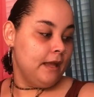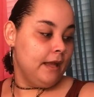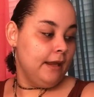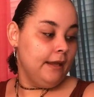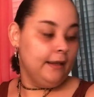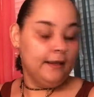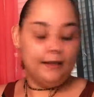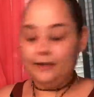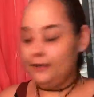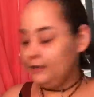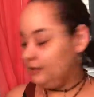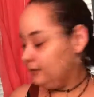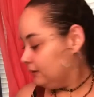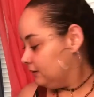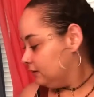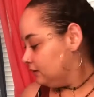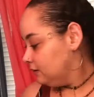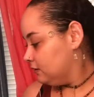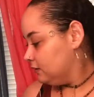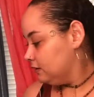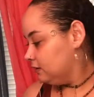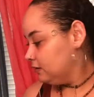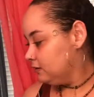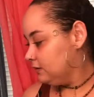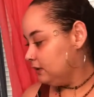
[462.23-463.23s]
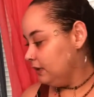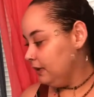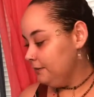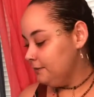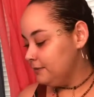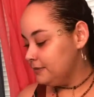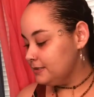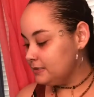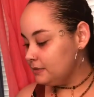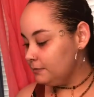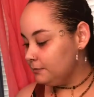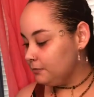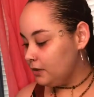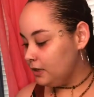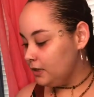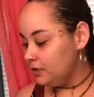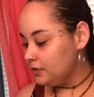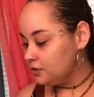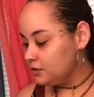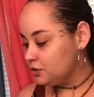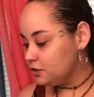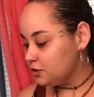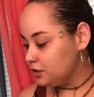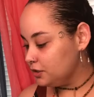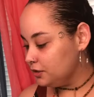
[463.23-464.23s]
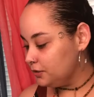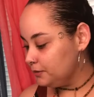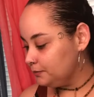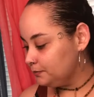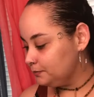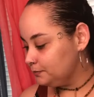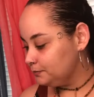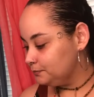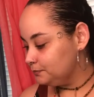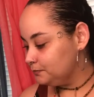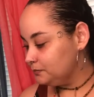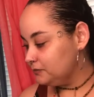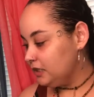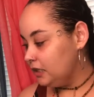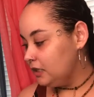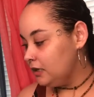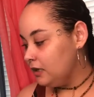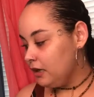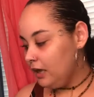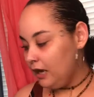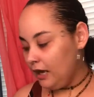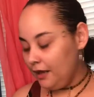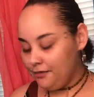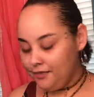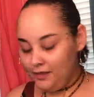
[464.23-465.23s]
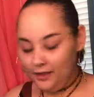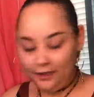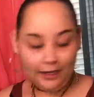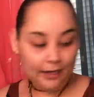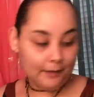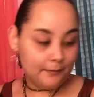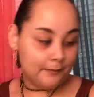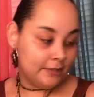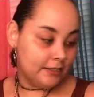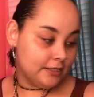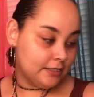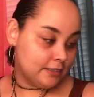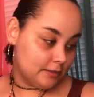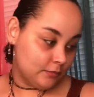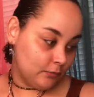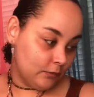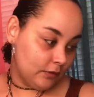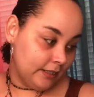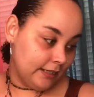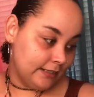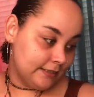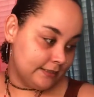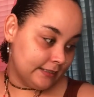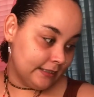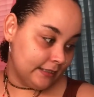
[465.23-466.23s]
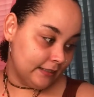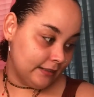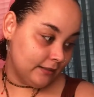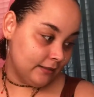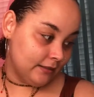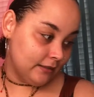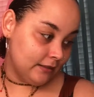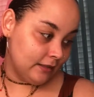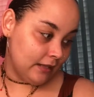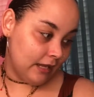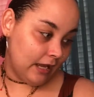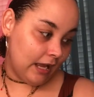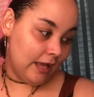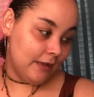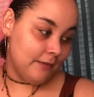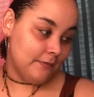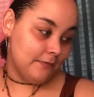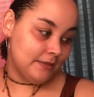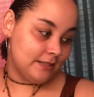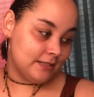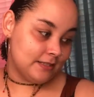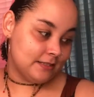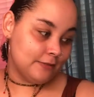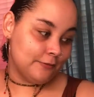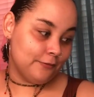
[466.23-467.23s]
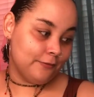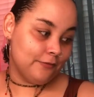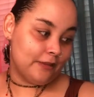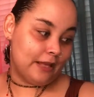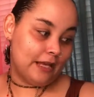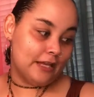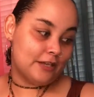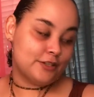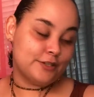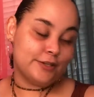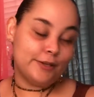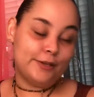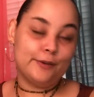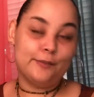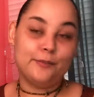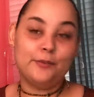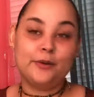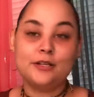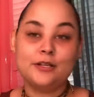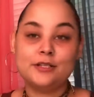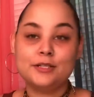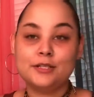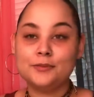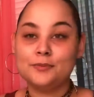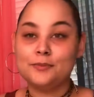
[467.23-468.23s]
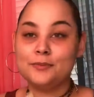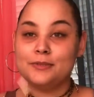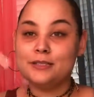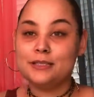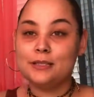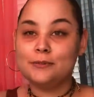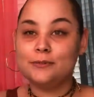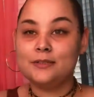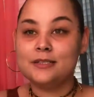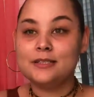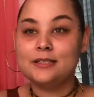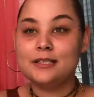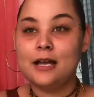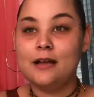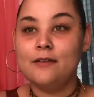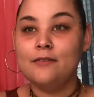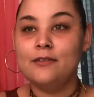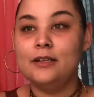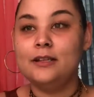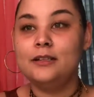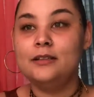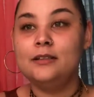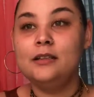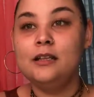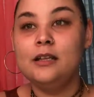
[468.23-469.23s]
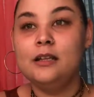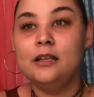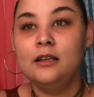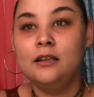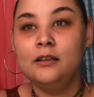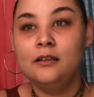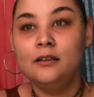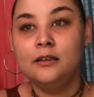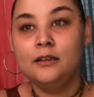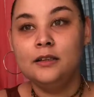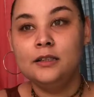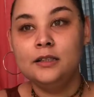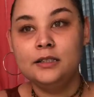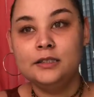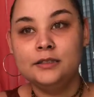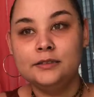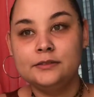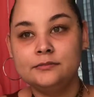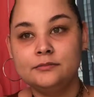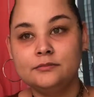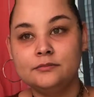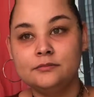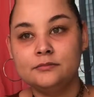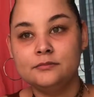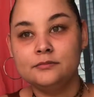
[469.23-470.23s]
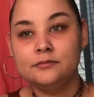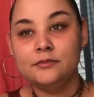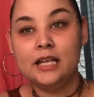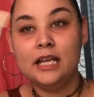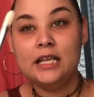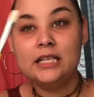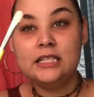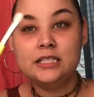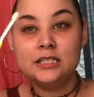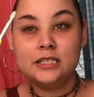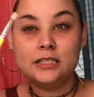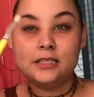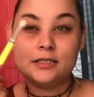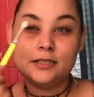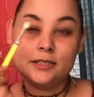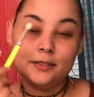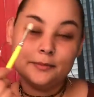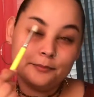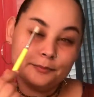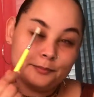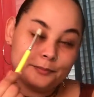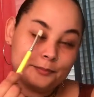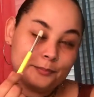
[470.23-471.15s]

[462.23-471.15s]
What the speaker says: And did I miss a brush? I think I missed one. I did. I missed the flat shader brush. This was number 7. It's just,